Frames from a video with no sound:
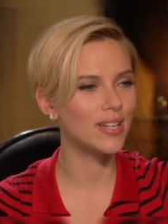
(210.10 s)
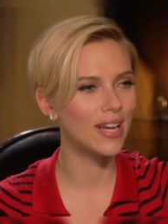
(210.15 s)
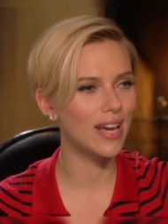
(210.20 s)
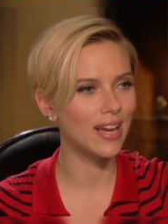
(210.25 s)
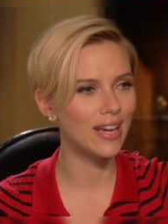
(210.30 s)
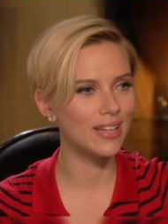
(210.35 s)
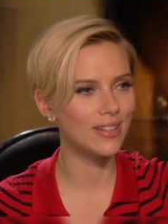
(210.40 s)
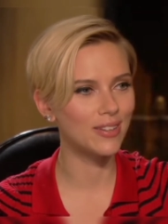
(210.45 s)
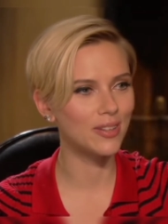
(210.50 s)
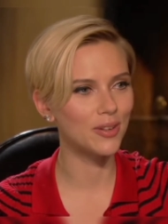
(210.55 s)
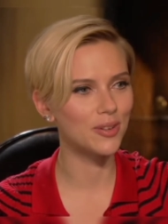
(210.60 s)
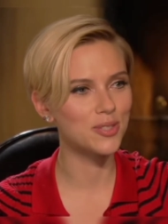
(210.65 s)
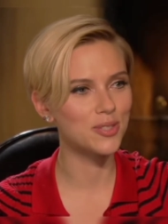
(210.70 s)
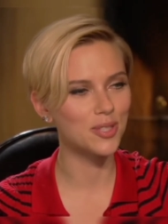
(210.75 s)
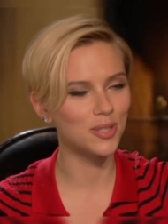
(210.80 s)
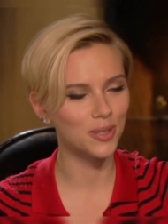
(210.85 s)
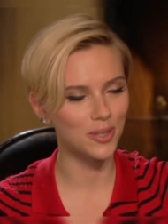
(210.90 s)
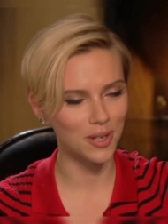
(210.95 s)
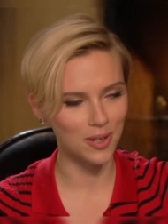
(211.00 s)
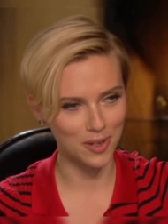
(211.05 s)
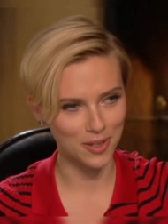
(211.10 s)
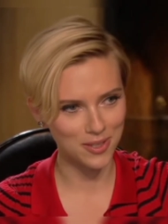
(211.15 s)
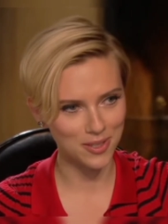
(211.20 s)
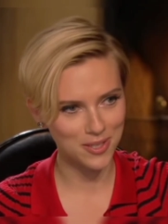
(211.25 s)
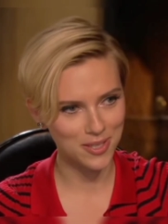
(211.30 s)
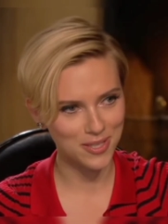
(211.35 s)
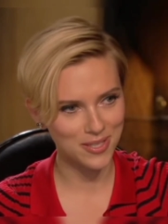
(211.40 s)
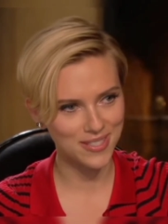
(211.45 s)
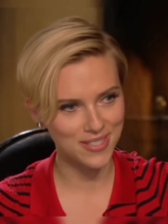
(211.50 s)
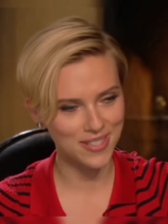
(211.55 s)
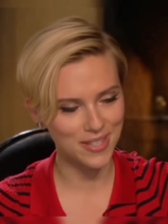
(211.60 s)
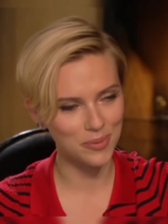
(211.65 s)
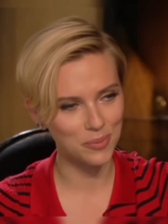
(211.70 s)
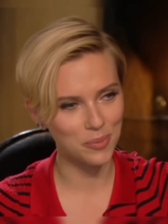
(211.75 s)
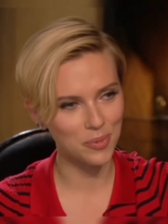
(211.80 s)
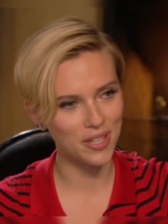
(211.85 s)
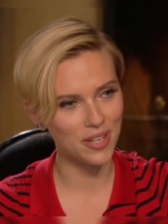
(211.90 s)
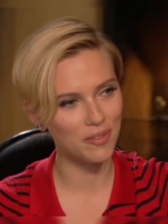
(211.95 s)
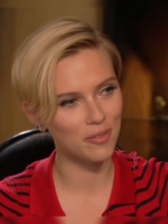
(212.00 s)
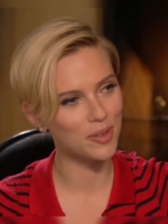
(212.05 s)
gain, there's a loss, and
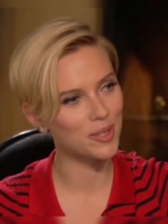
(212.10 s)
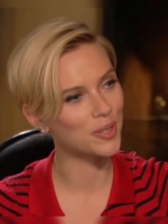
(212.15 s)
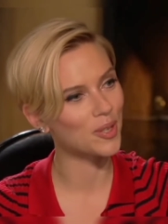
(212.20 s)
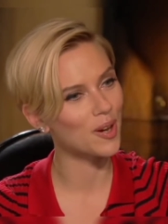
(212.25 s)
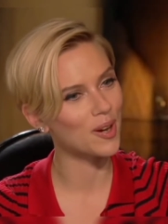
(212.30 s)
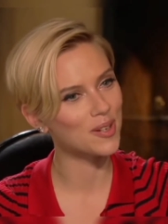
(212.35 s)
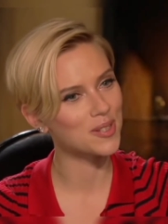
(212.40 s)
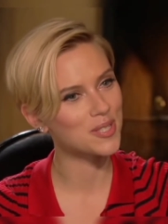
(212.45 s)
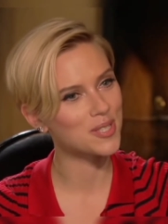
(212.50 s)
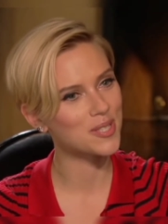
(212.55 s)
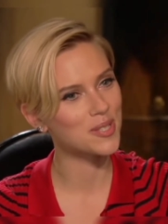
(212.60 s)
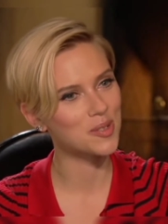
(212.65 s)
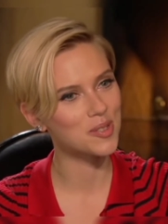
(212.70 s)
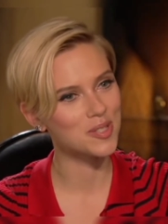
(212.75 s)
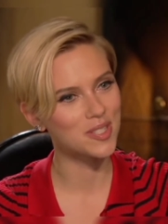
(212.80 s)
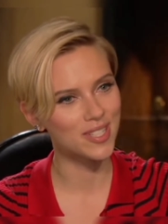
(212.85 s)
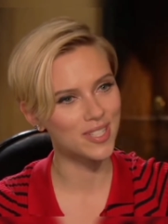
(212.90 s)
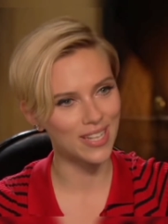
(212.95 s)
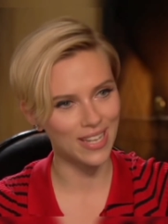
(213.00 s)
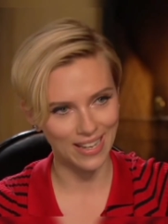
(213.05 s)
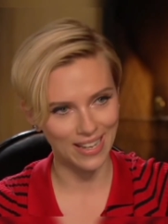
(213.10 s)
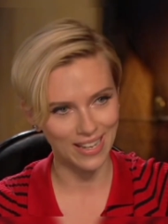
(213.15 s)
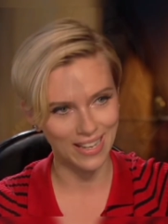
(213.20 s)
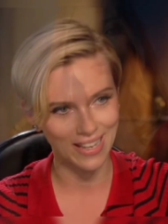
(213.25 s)
with every loss, there's a gain.